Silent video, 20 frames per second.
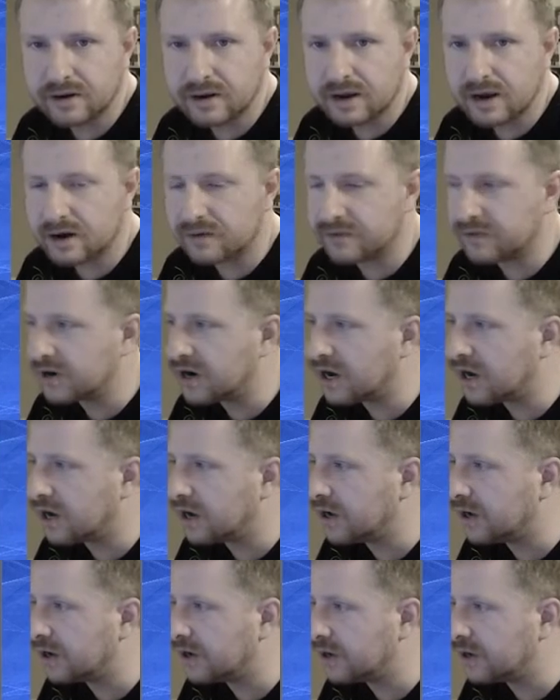however
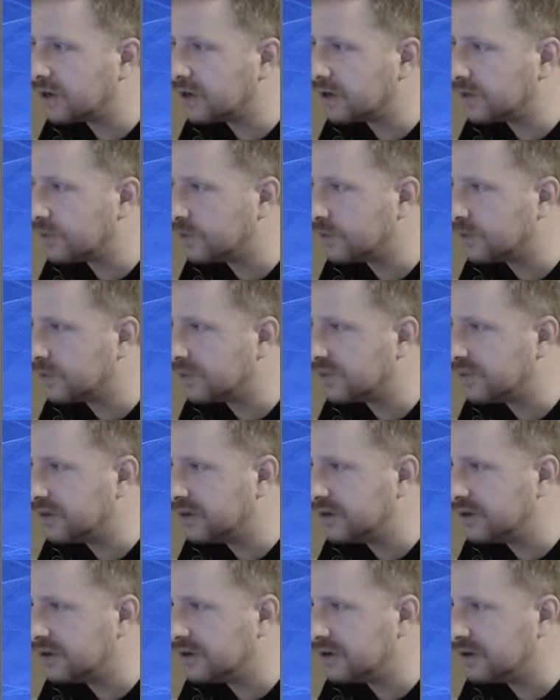high you want
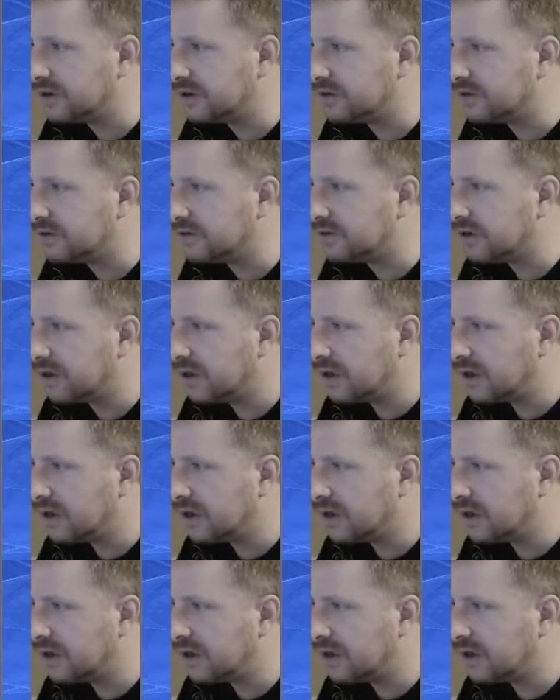these.